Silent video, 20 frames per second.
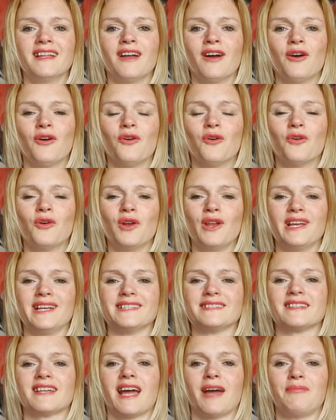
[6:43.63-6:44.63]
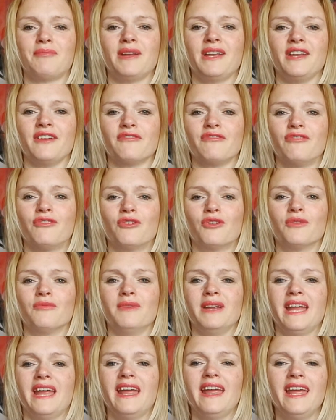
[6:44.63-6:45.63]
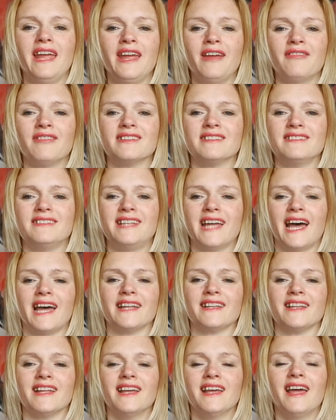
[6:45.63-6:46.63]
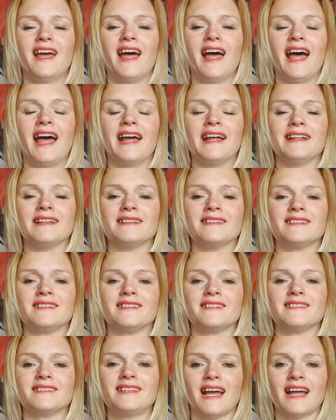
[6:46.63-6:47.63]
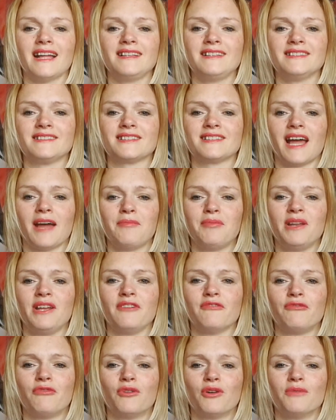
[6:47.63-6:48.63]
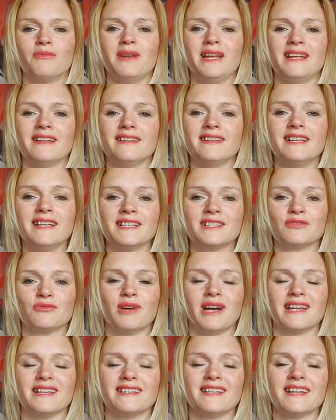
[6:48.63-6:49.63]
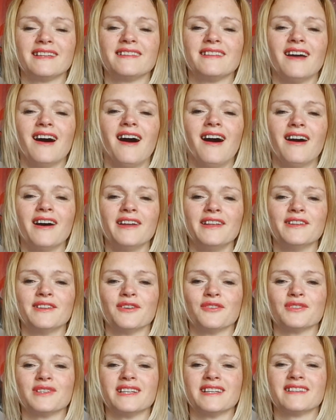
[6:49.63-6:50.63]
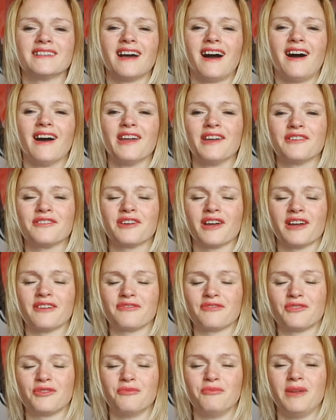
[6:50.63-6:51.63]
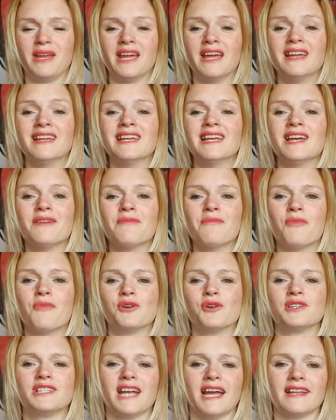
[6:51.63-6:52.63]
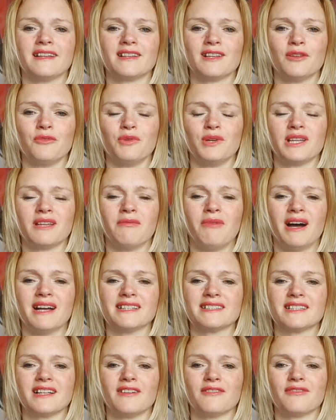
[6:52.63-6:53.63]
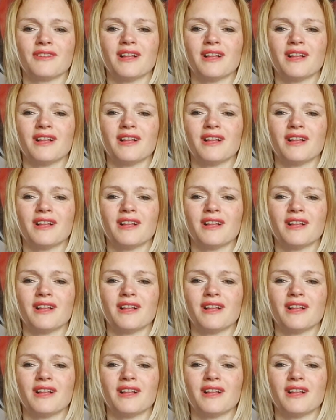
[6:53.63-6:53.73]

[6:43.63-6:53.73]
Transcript: All is happening for me, even that, and that is happening for me this way, that I know that I have to be more gentle with myself.